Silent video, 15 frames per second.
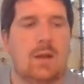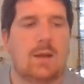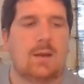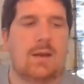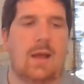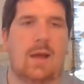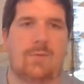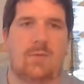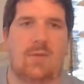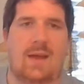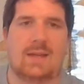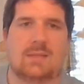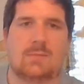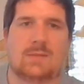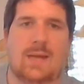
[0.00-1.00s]
Now, if you've had
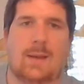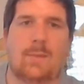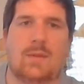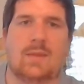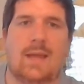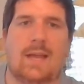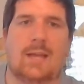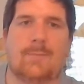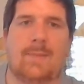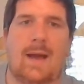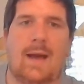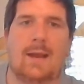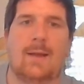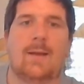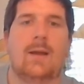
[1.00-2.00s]
some time to think
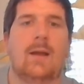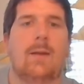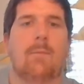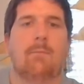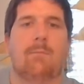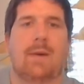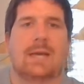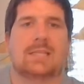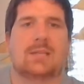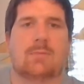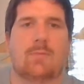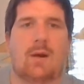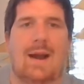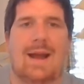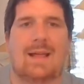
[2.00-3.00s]
about it,
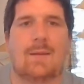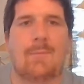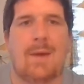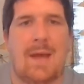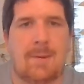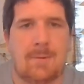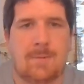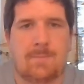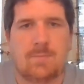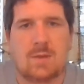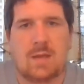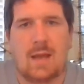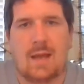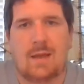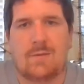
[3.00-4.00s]
Bessemer, Alabama,
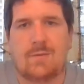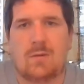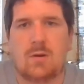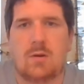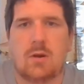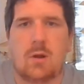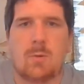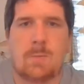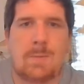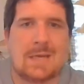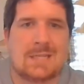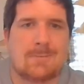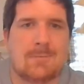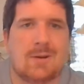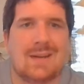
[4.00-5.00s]
okay? If you don't know where
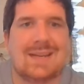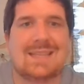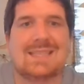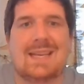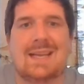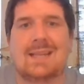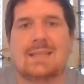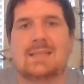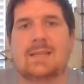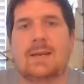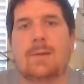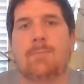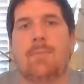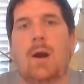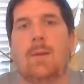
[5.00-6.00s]
Bessemer is, it is
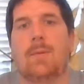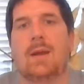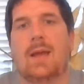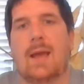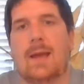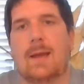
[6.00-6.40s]
near Birmingham,